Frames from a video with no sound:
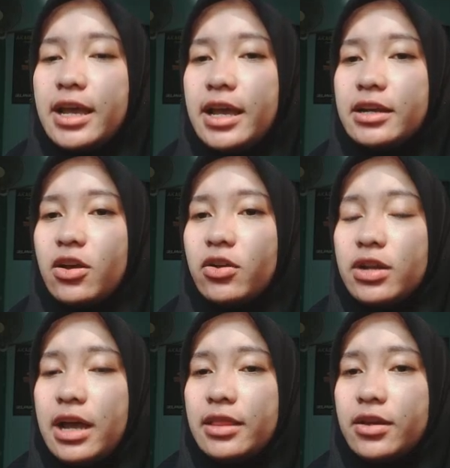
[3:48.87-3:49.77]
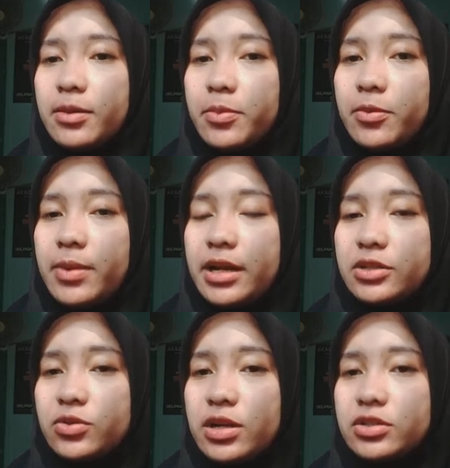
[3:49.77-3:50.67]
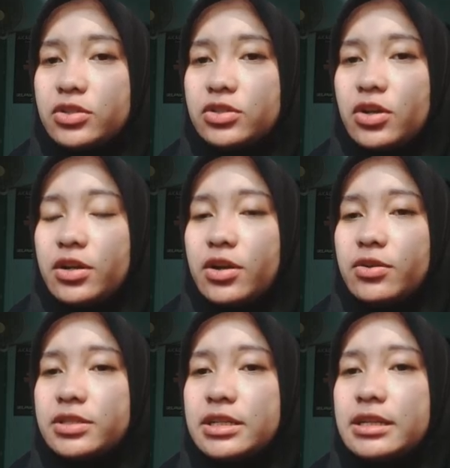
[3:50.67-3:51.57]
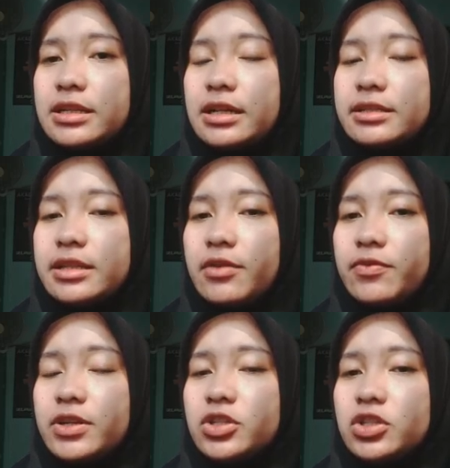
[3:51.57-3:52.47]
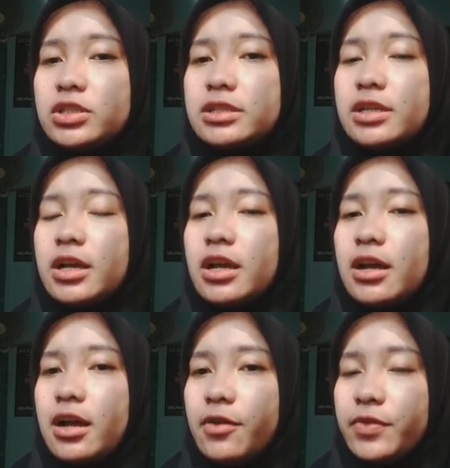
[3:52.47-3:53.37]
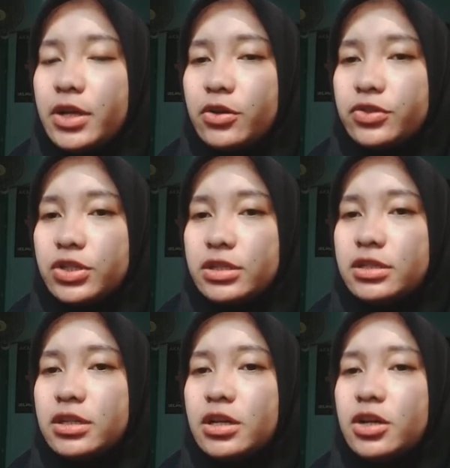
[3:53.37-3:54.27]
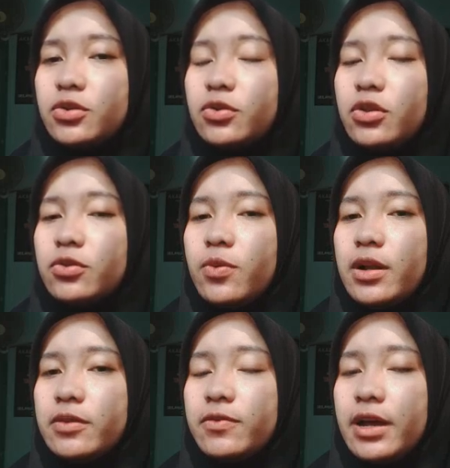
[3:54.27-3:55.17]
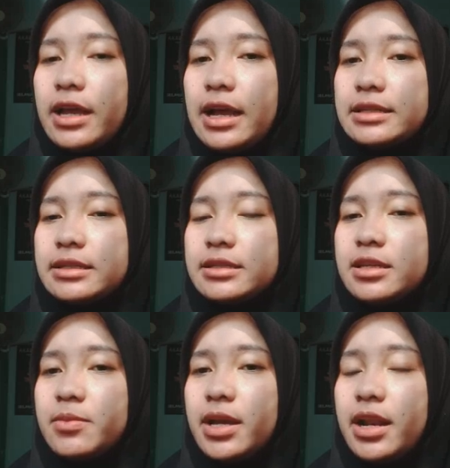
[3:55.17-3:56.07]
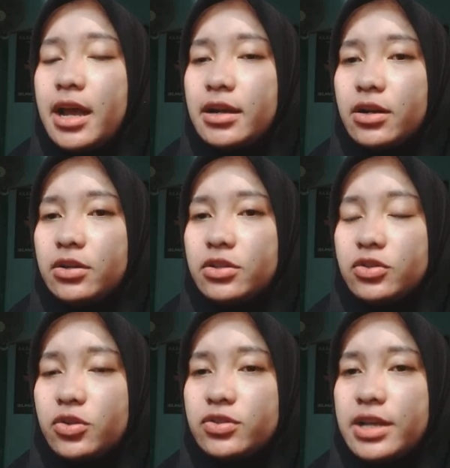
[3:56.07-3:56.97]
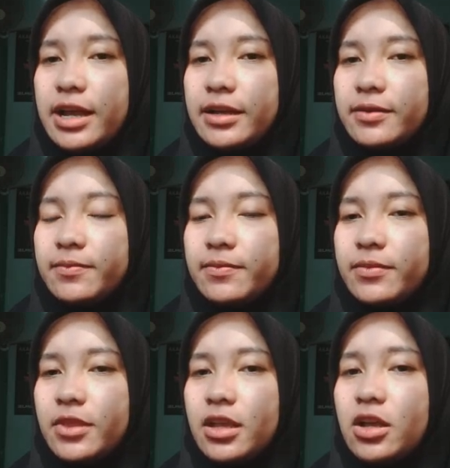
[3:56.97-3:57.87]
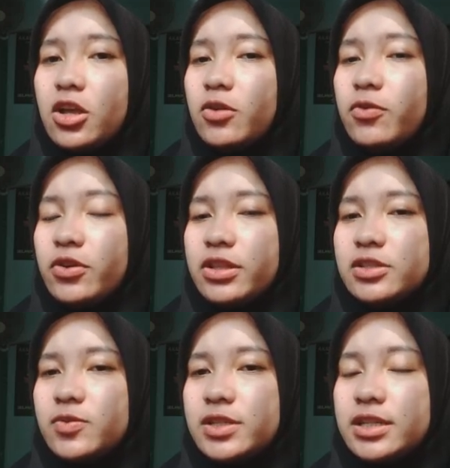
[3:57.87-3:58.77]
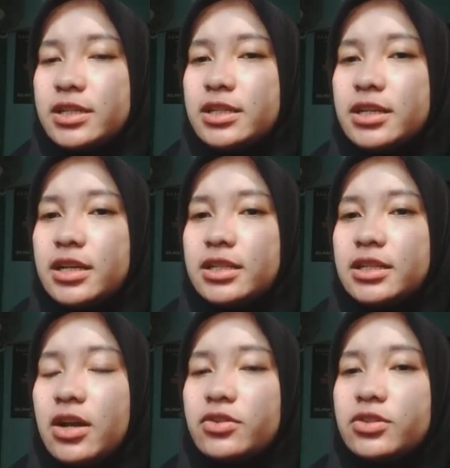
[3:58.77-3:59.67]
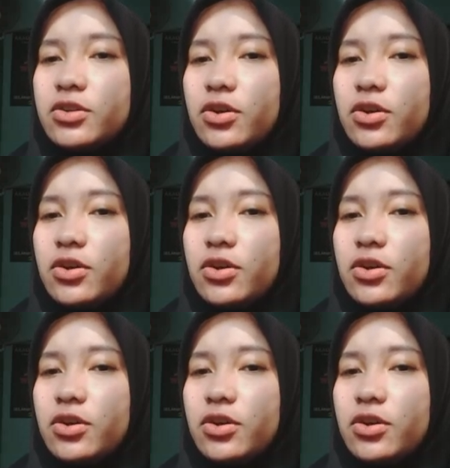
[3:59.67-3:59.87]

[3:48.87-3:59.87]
and on other permanent structures on the continental shelf regions of the ocean do not qualify as a seaman under the Jones Act. For this reason, the Outer